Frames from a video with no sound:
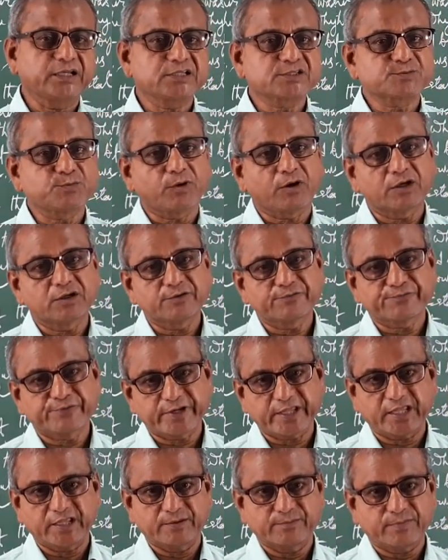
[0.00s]
born
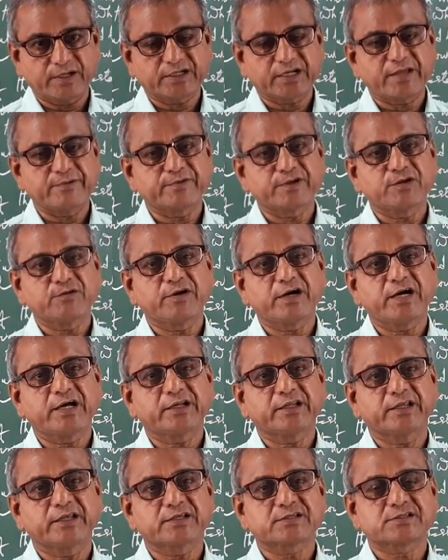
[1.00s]
free, but everywhere
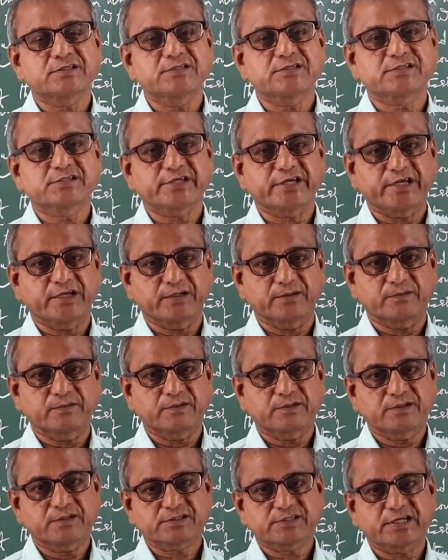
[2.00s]
he is in chain,
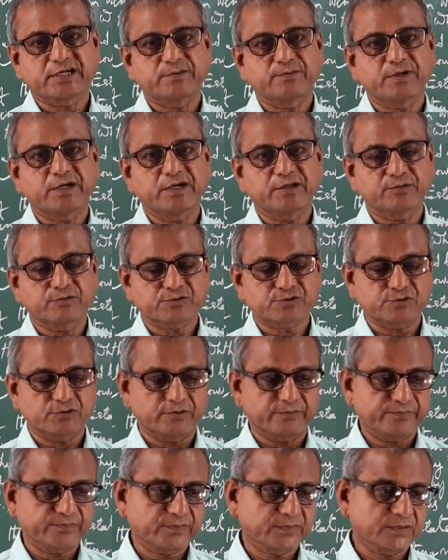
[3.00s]
said by Rousseau.